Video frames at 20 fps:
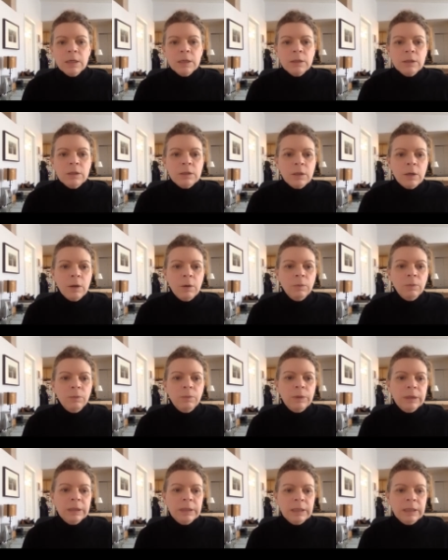so
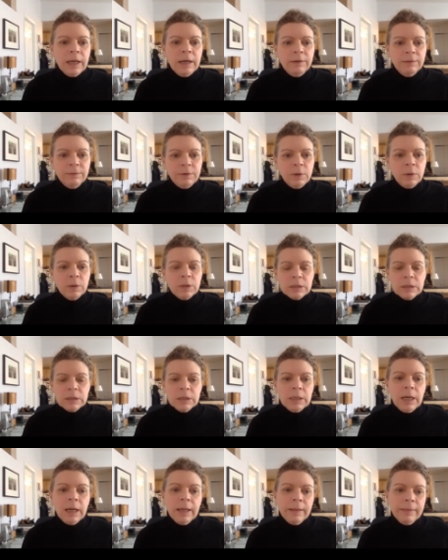really kind of
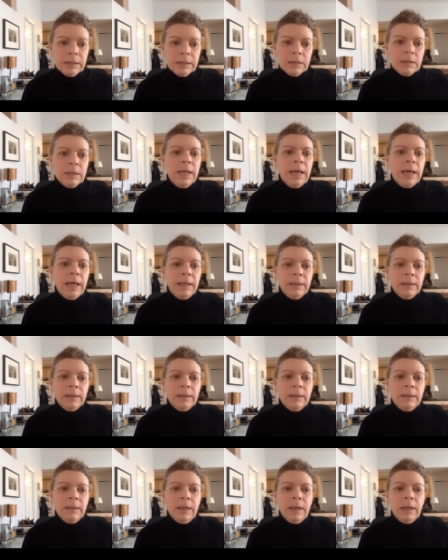focusing on this, not
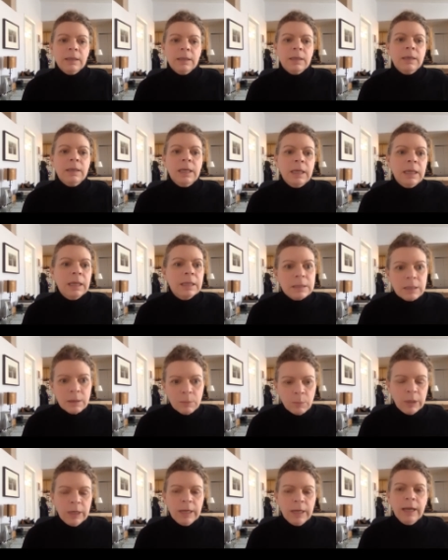kicking
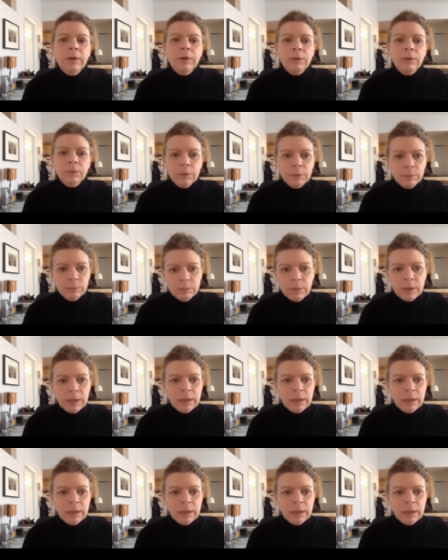someone out or